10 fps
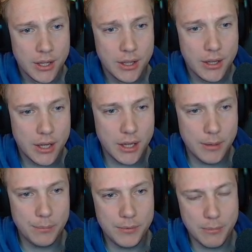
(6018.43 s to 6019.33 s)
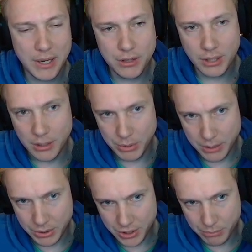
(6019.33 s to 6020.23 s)
The menu can be
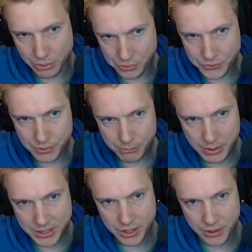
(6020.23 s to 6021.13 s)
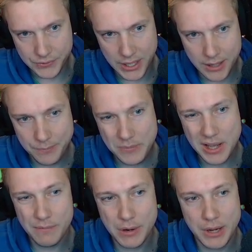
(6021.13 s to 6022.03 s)
a bit improved, but so far,
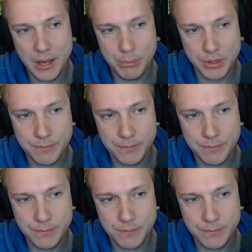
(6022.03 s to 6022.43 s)
I'm very happy.